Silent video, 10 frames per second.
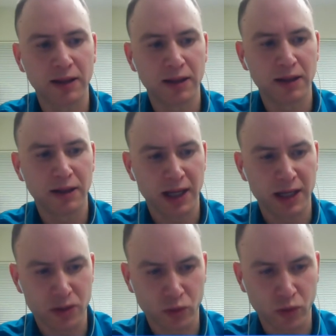is
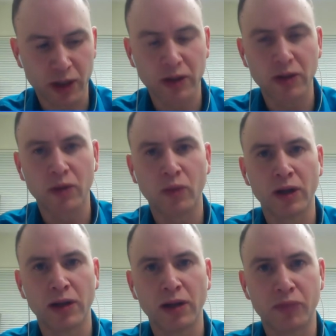what
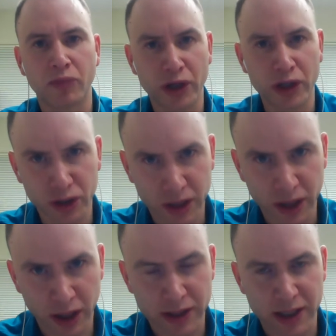will bring you to the
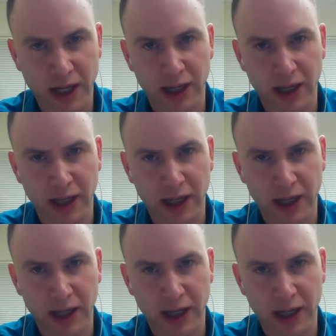other side.